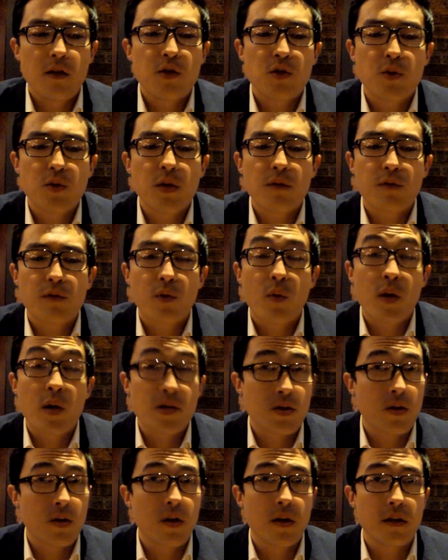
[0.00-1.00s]
you screen it for a
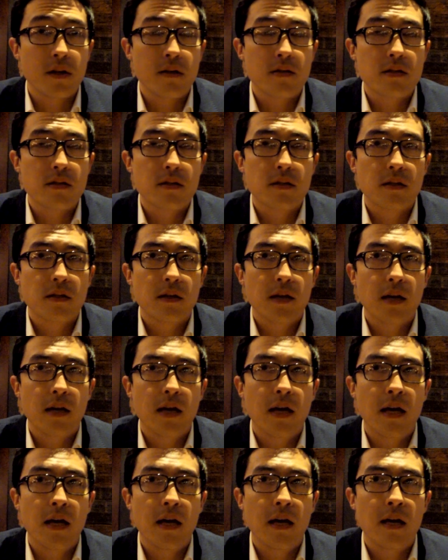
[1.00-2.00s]
Western audience
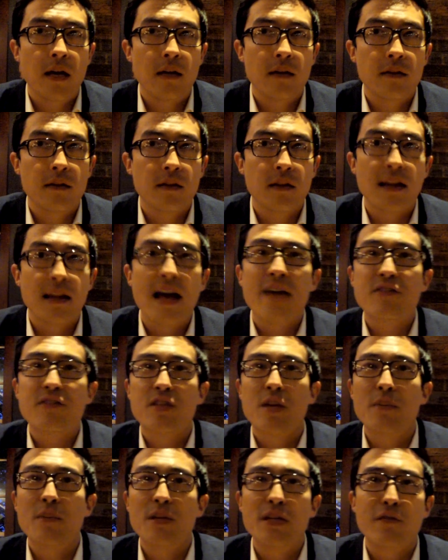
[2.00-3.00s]
and the
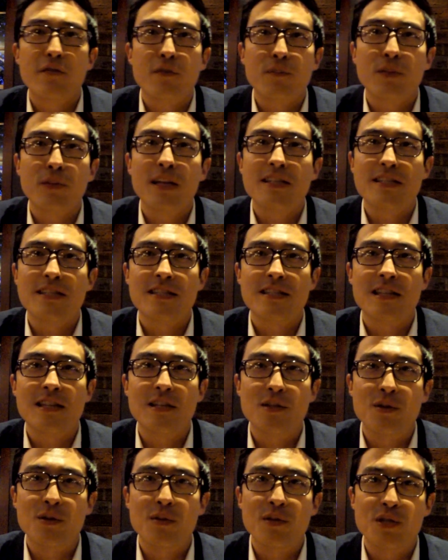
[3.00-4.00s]
laughs come at different places than
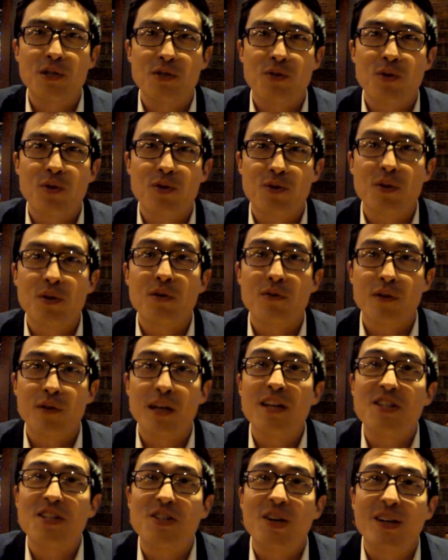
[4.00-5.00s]
they do when you screen it for
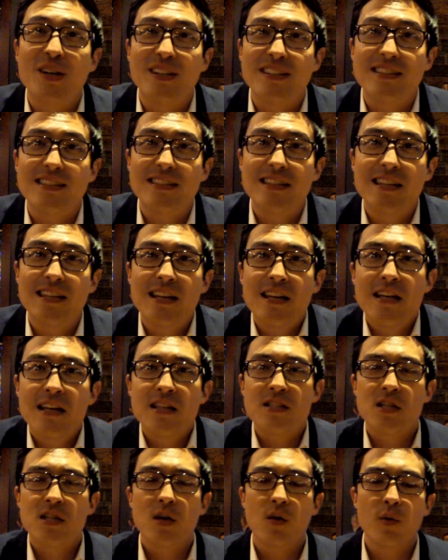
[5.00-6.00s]
an Asian audience.
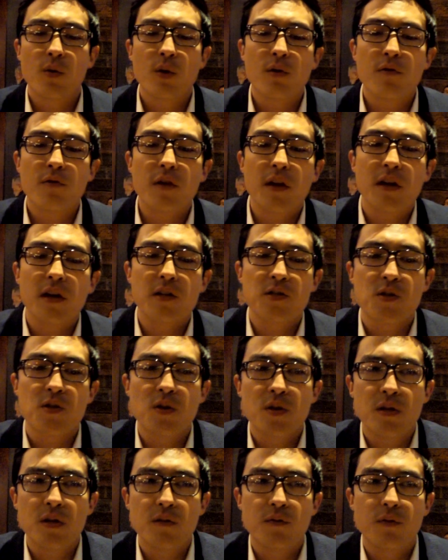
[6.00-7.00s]
So we were very
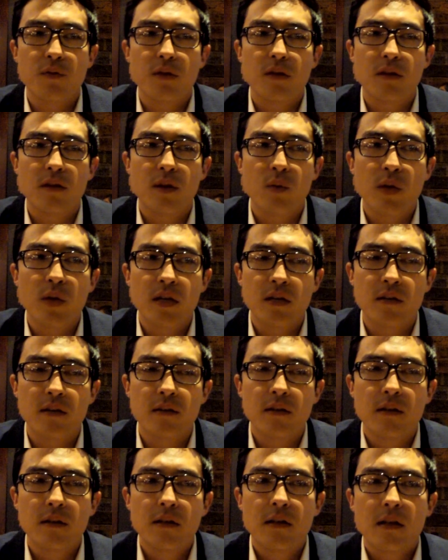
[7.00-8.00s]
concerned if
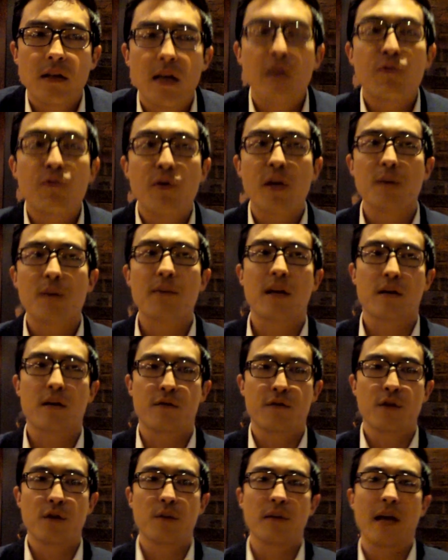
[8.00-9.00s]
we could make
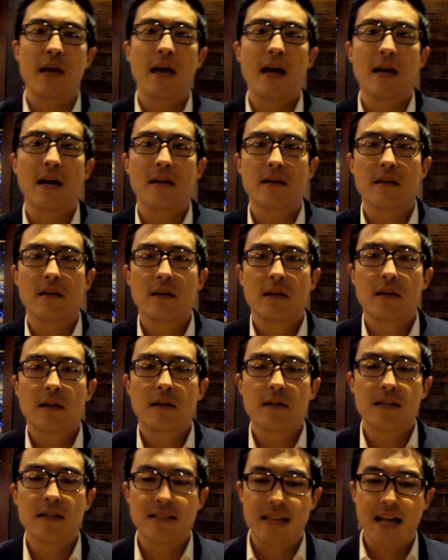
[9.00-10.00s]
a film
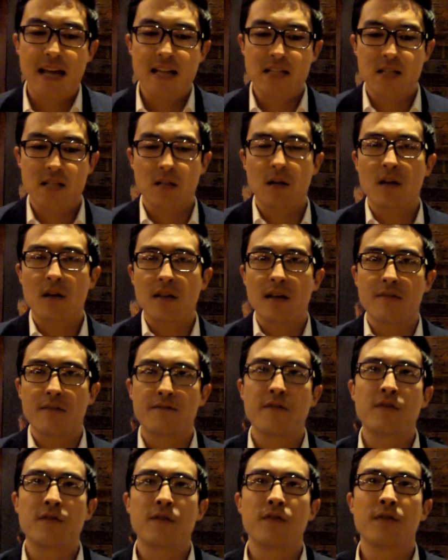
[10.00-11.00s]
that danced along that
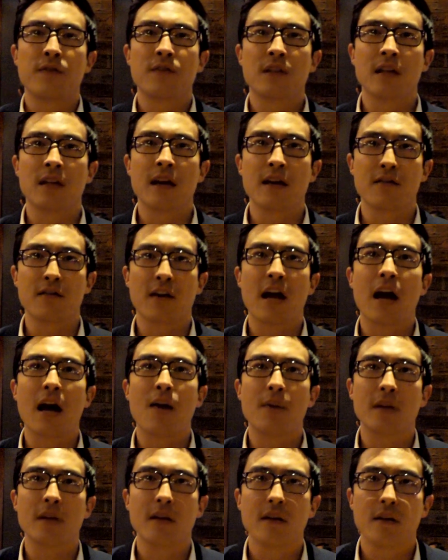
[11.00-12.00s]
50-50 line of
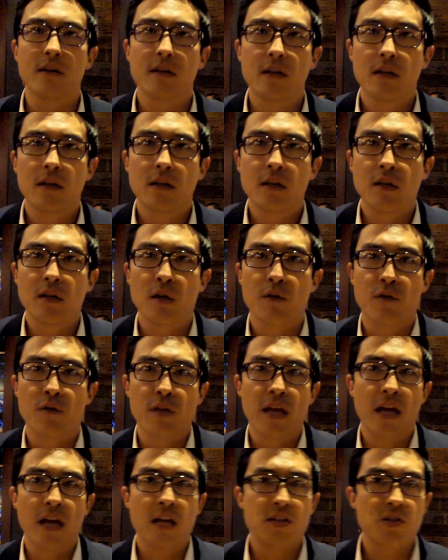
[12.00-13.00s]
comedy,
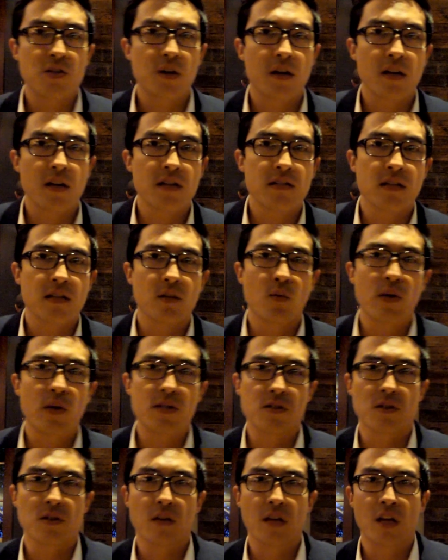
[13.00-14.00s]
for the Asian audience and the
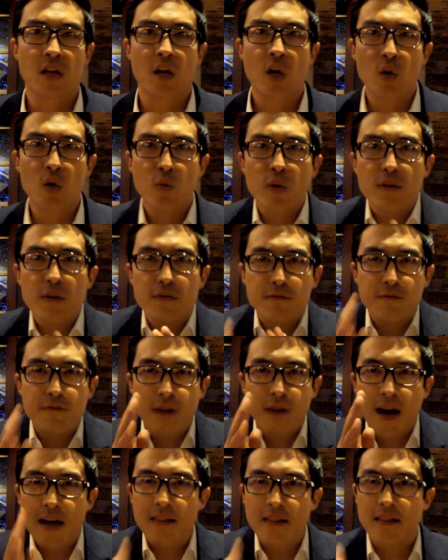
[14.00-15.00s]
Western. Like, could we
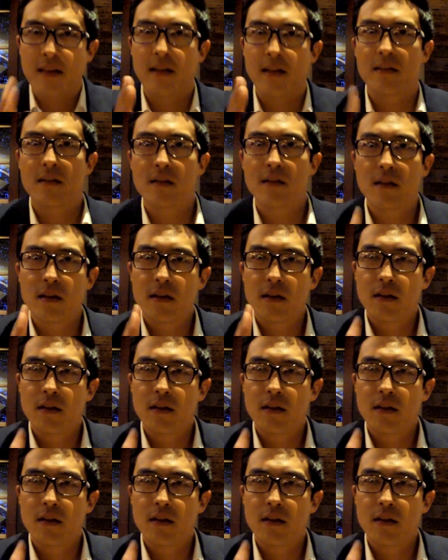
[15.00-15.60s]
find that